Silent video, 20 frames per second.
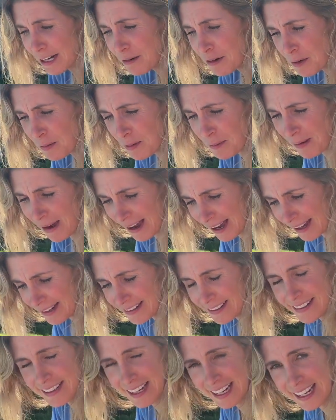of want to put my
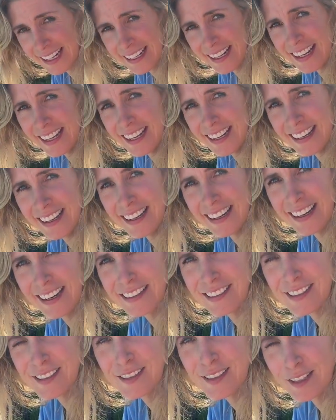hand in it. I know,
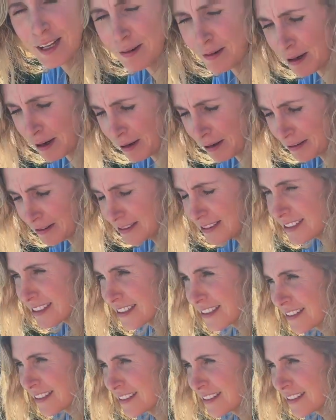I think that might be nice.